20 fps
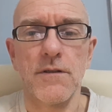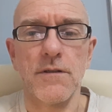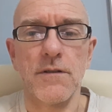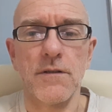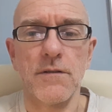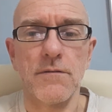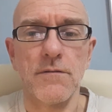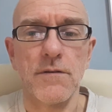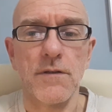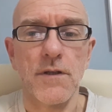
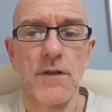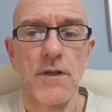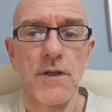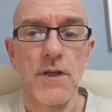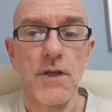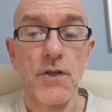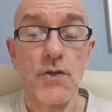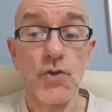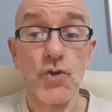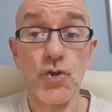So
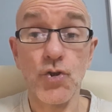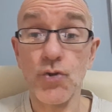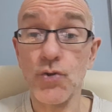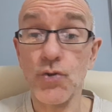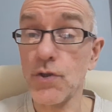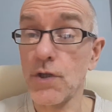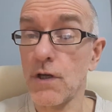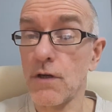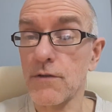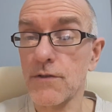
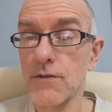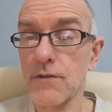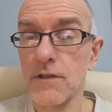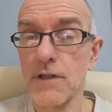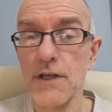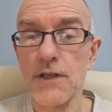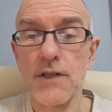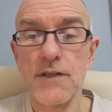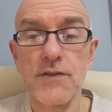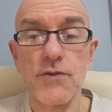
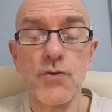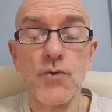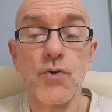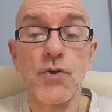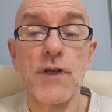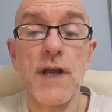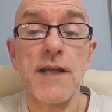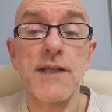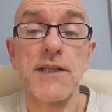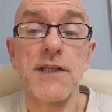you
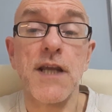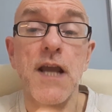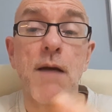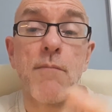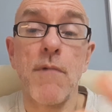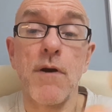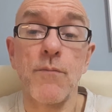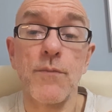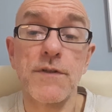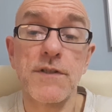could actually
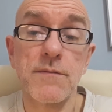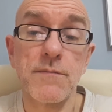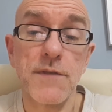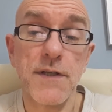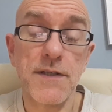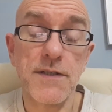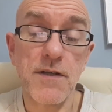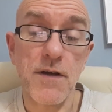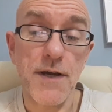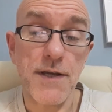come up with some
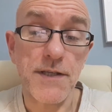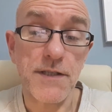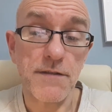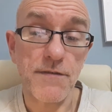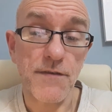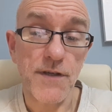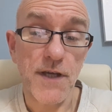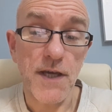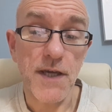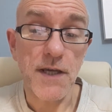designs
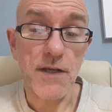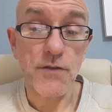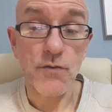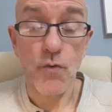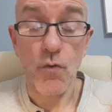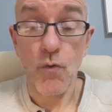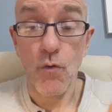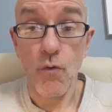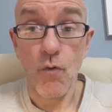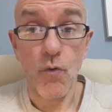of cakes
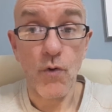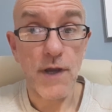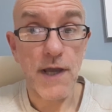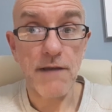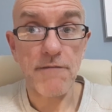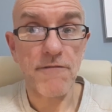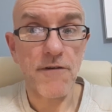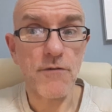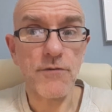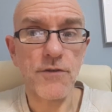or
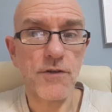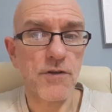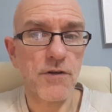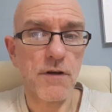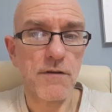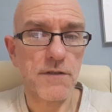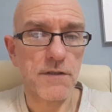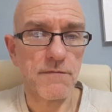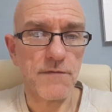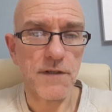get
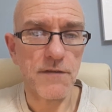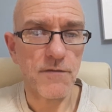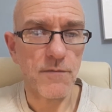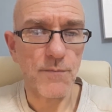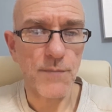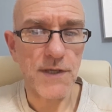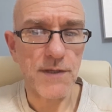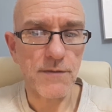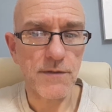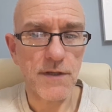photographs of
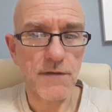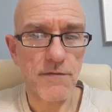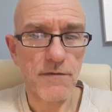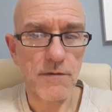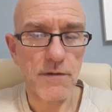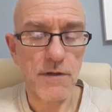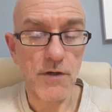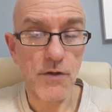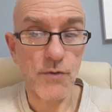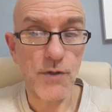
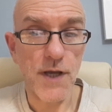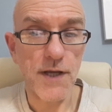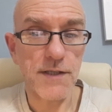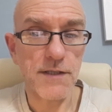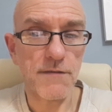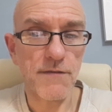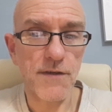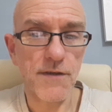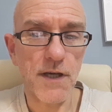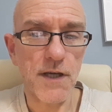different
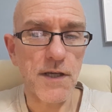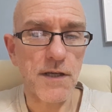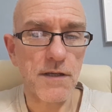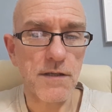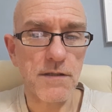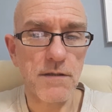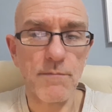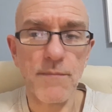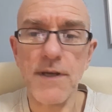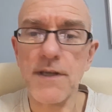creative
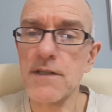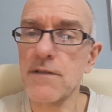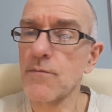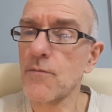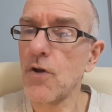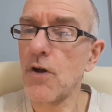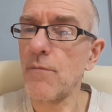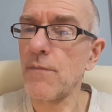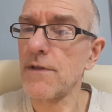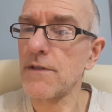cakes and make
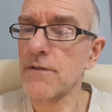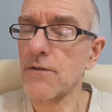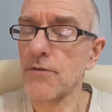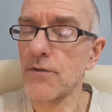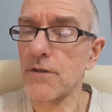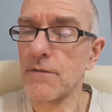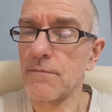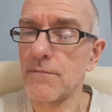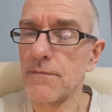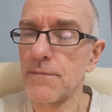some comment
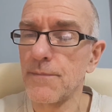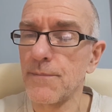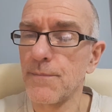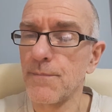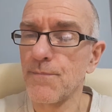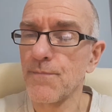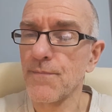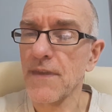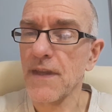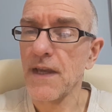on them
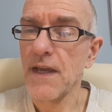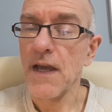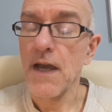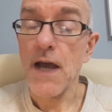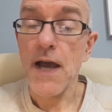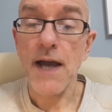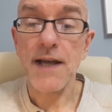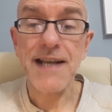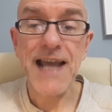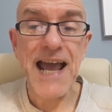
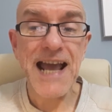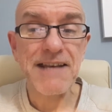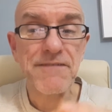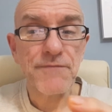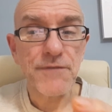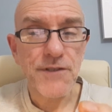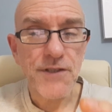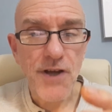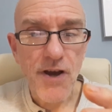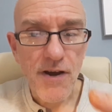and
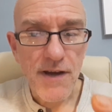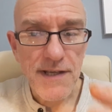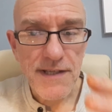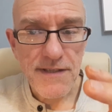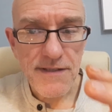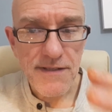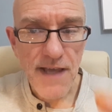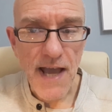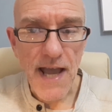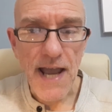
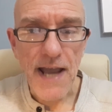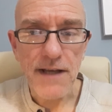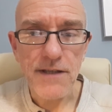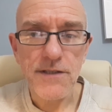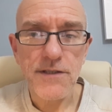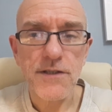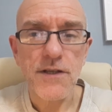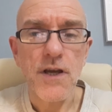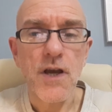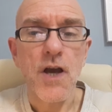advertise
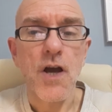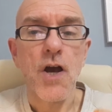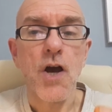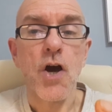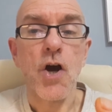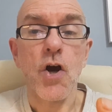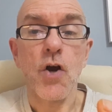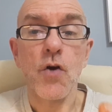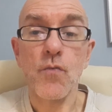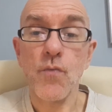that
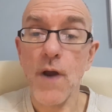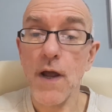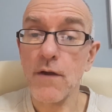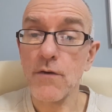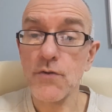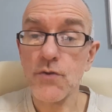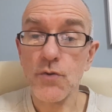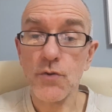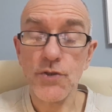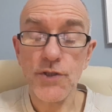
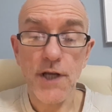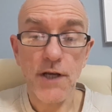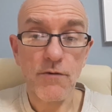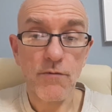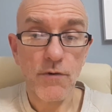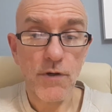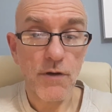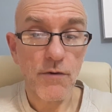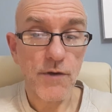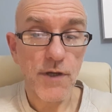around your
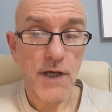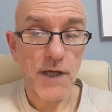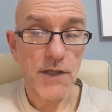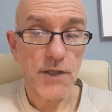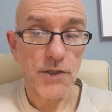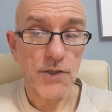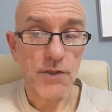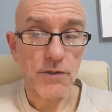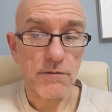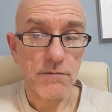general
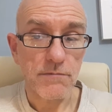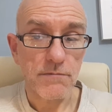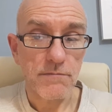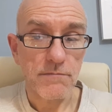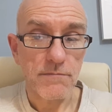location.